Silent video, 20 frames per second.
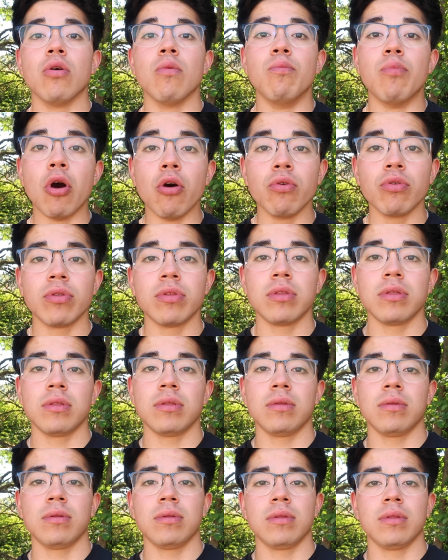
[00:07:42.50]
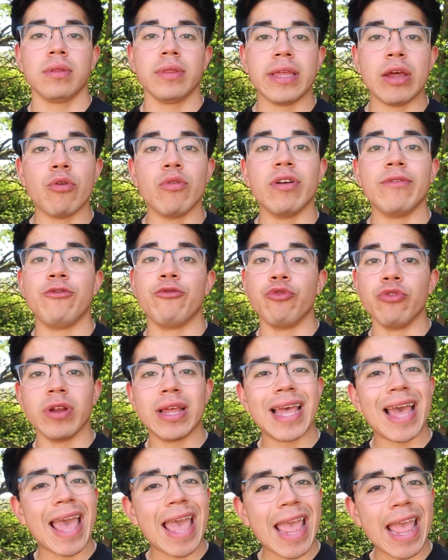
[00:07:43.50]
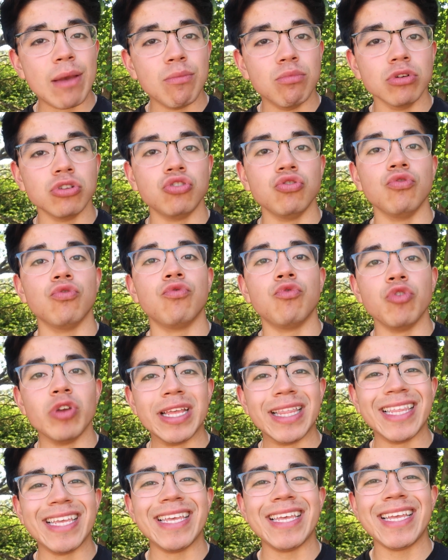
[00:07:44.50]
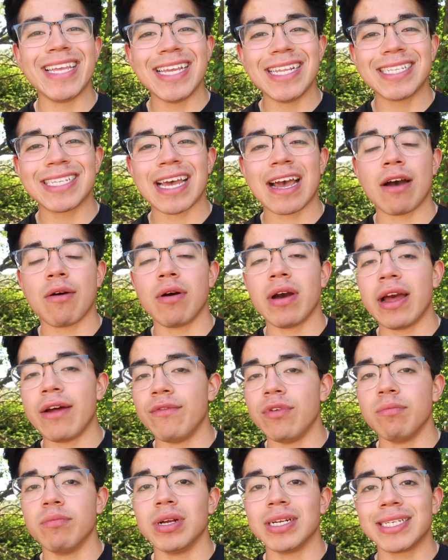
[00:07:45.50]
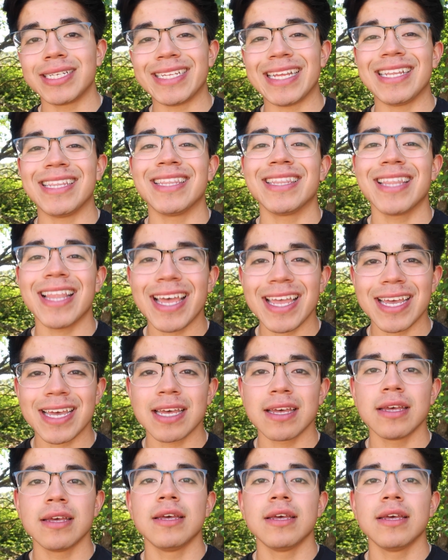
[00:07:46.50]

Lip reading: both, they were able to freely eat however much they'd like.